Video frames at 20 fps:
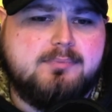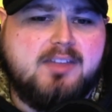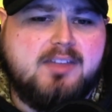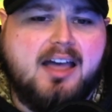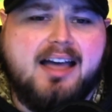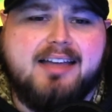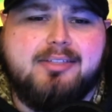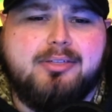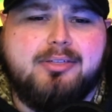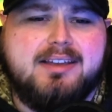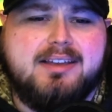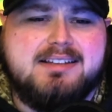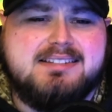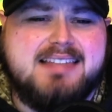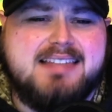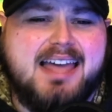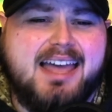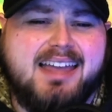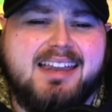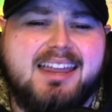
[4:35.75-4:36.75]
Ty thinks
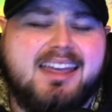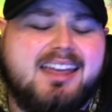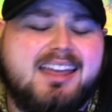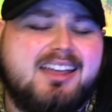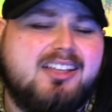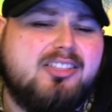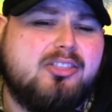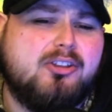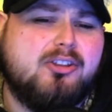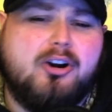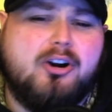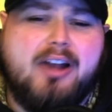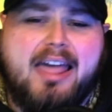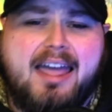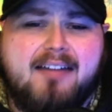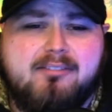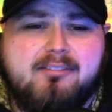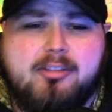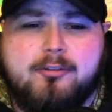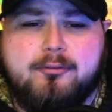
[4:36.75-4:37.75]
that they're going to
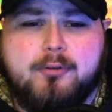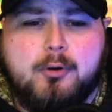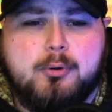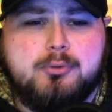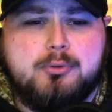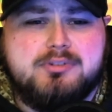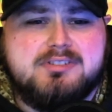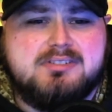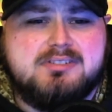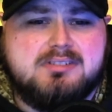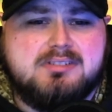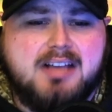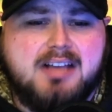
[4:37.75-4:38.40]
have the votes